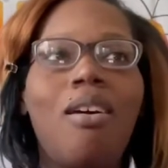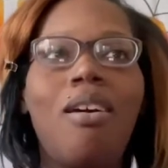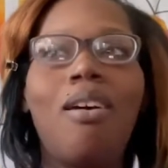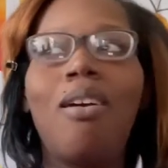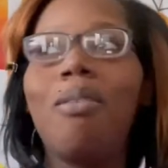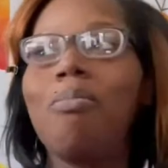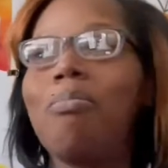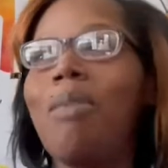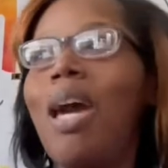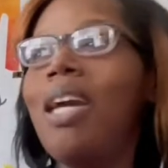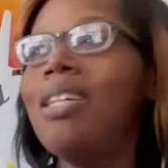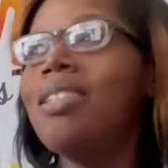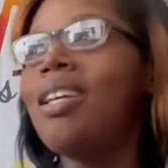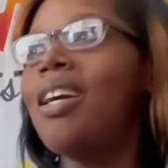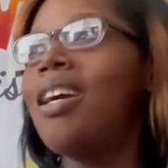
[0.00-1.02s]

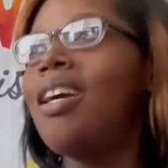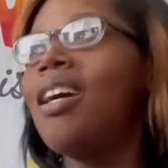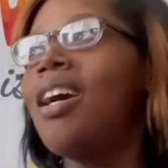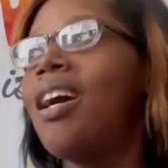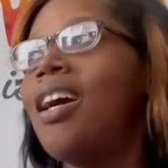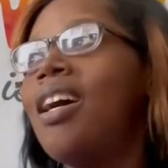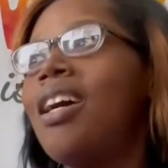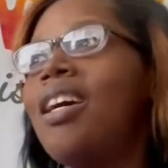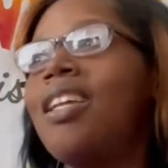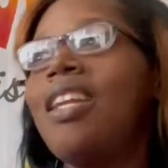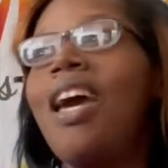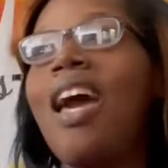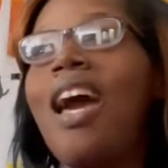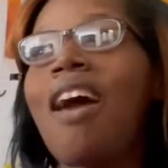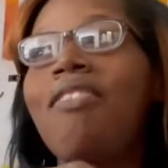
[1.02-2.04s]
amazing.
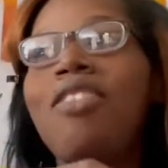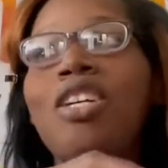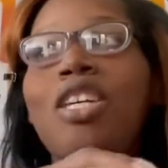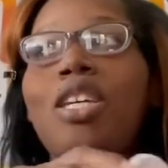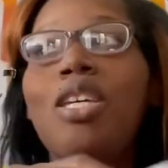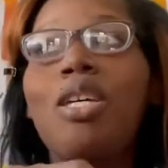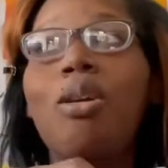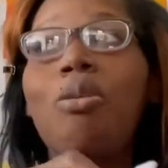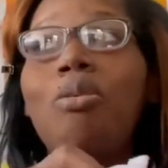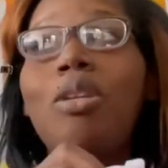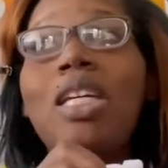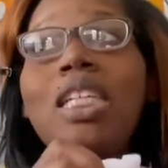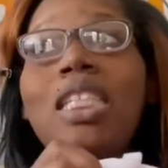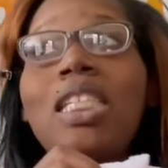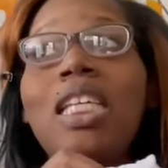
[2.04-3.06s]
They have the
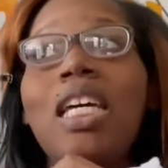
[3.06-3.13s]
cutest.